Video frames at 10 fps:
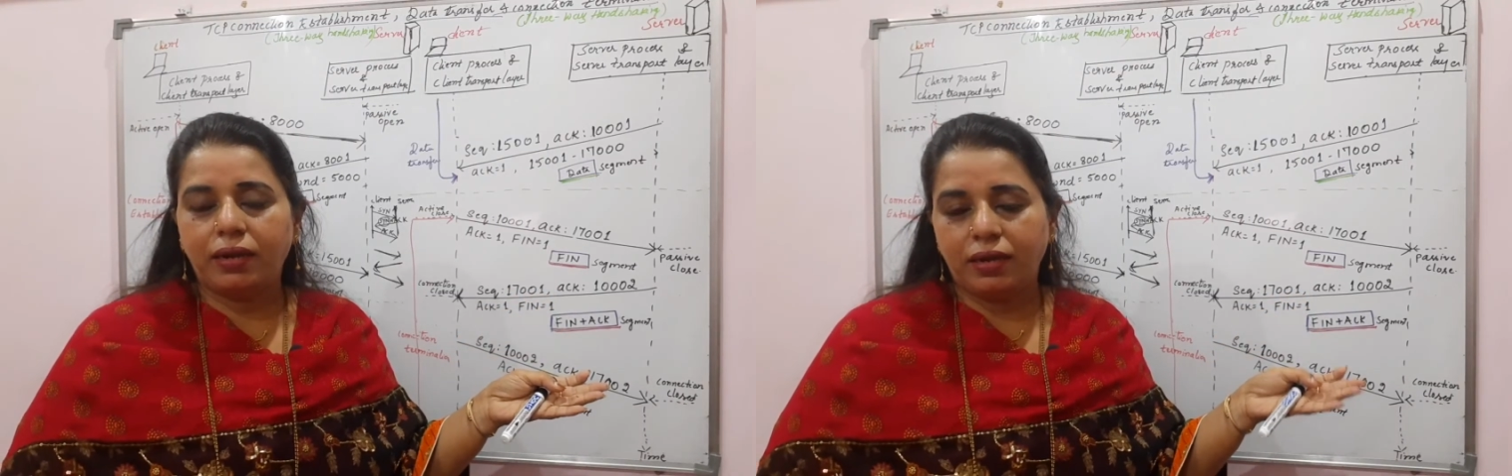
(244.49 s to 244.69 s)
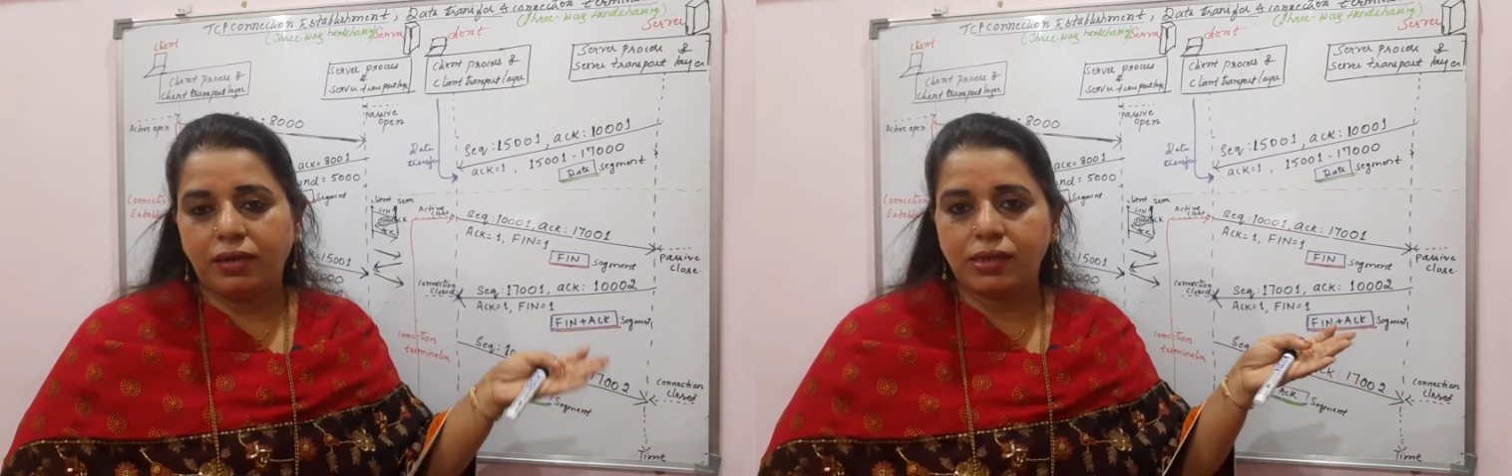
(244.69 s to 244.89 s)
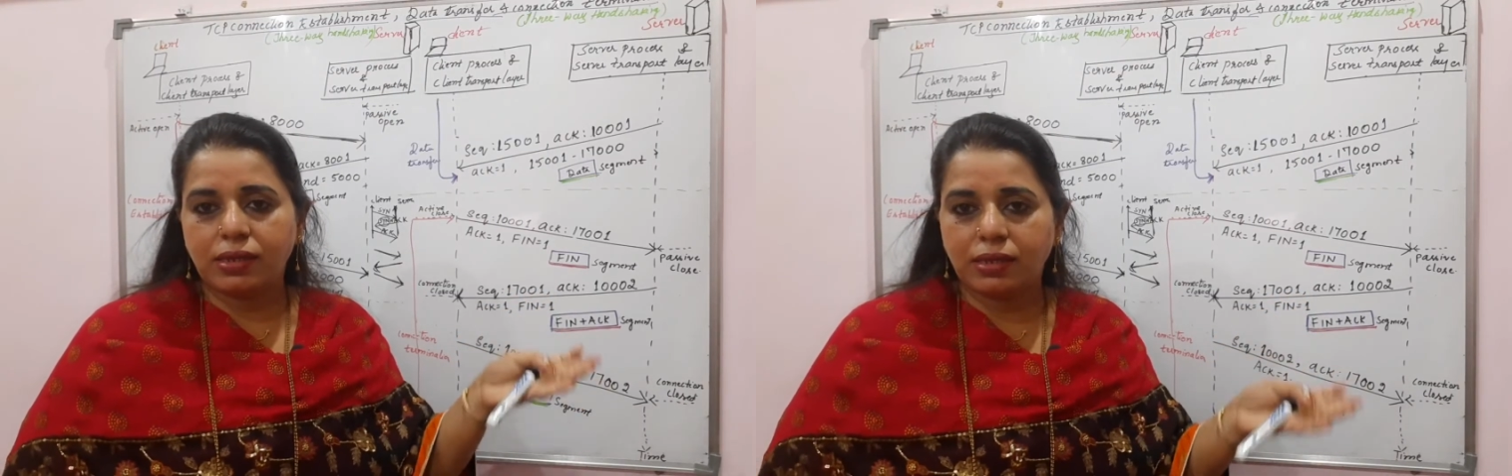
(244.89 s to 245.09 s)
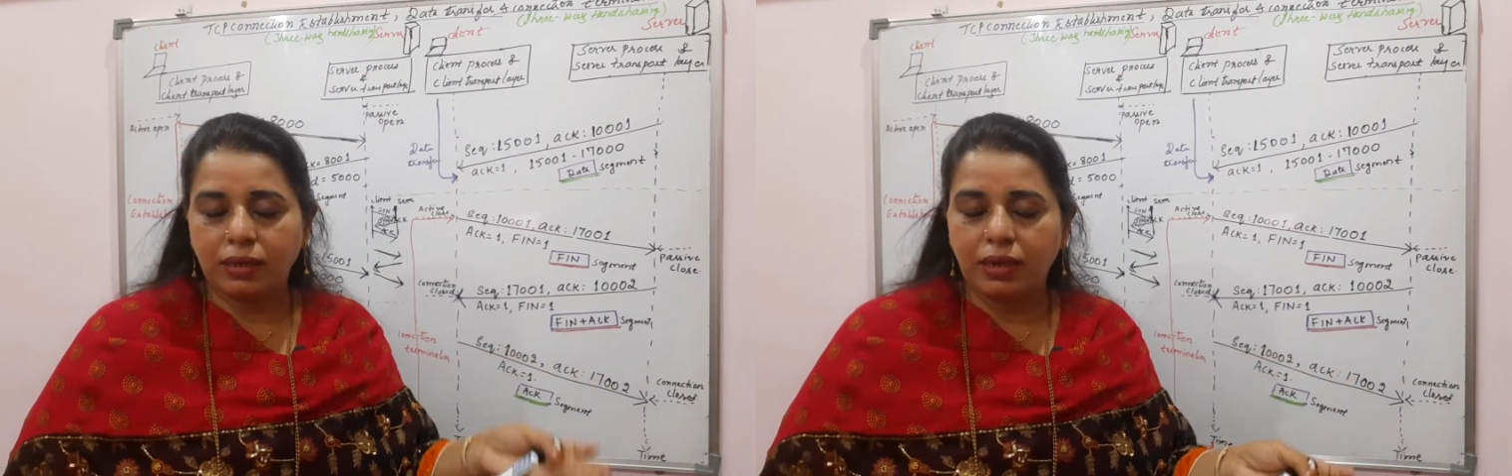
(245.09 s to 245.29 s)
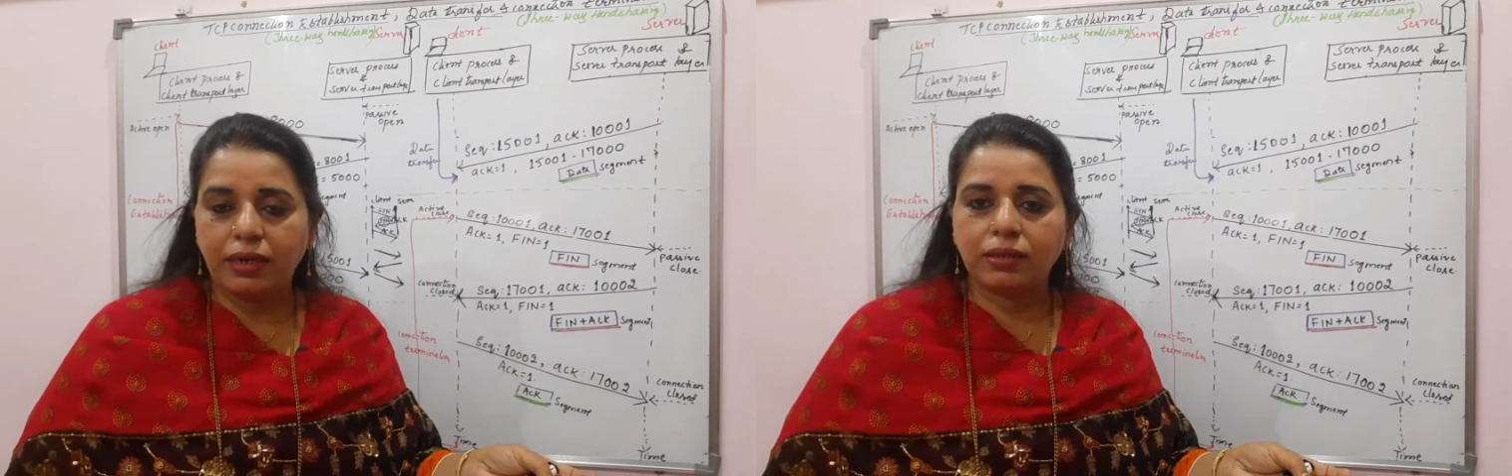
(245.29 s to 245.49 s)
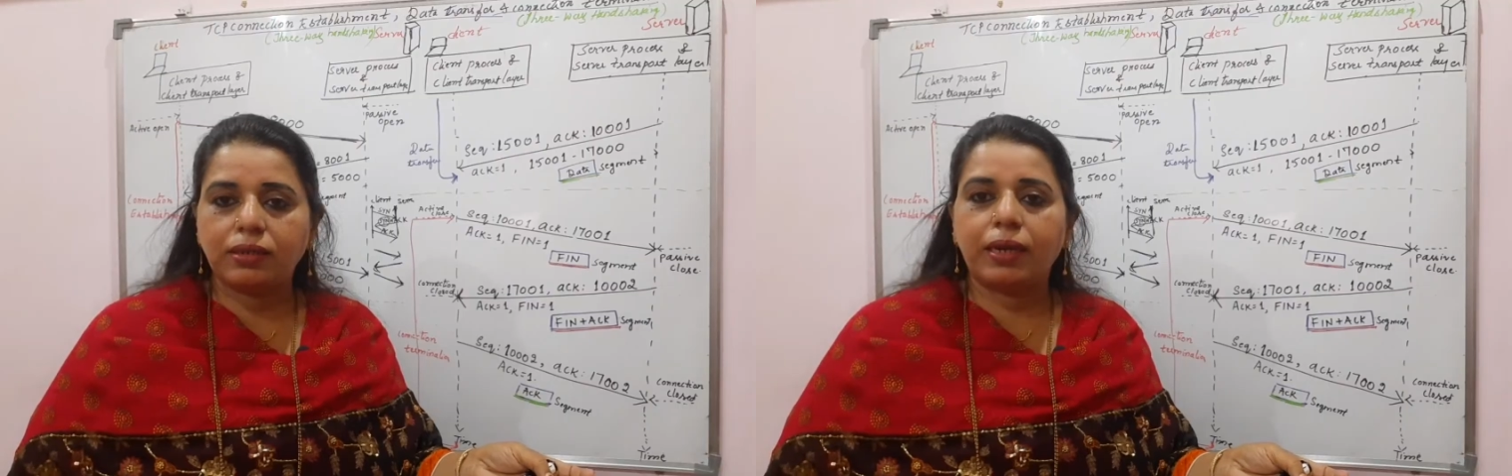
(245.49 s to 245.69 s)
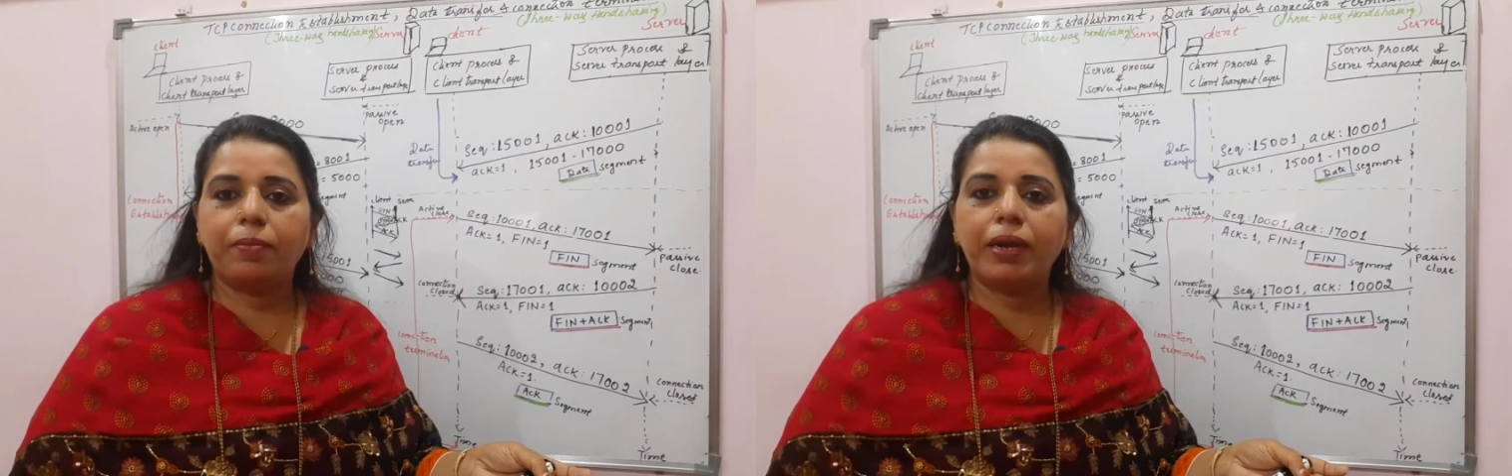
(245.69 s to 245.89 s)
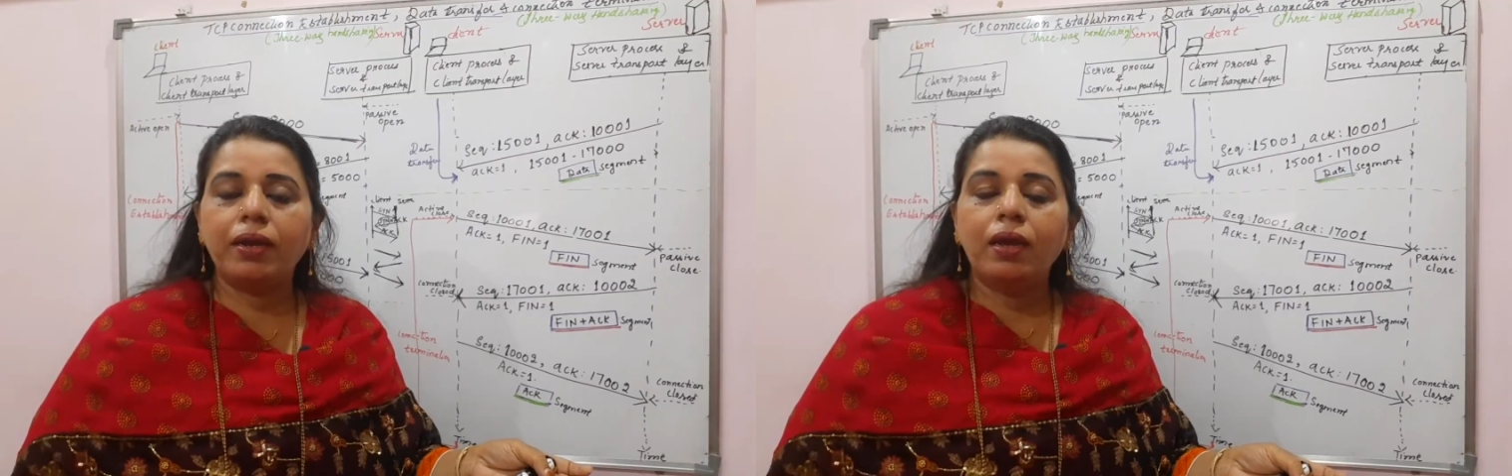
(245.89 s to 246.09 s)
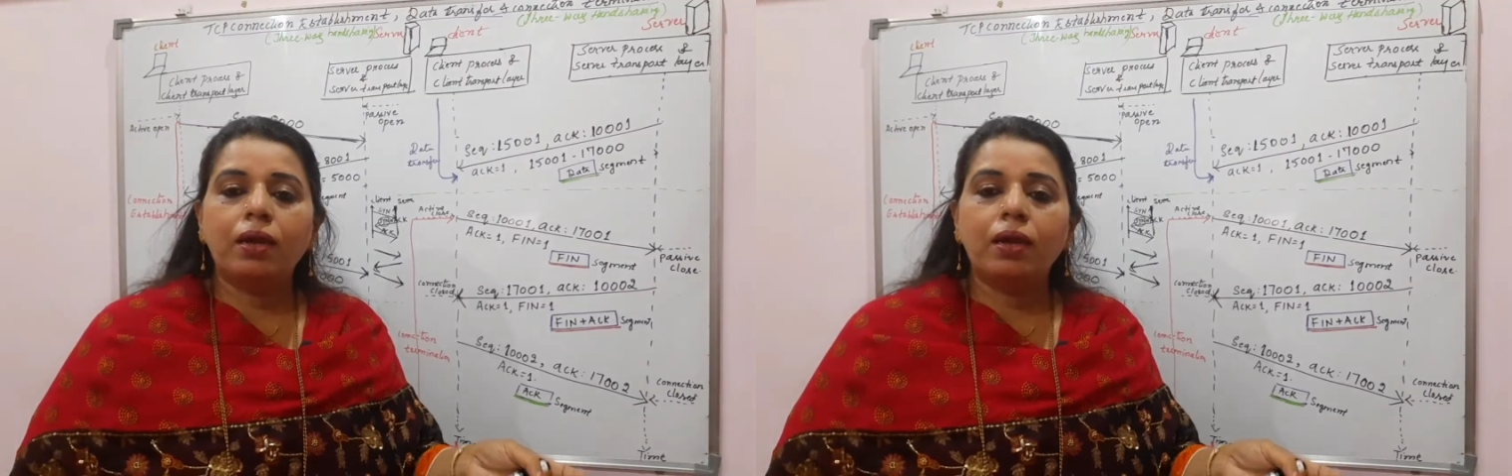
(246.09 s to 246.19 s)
it is a it is a segment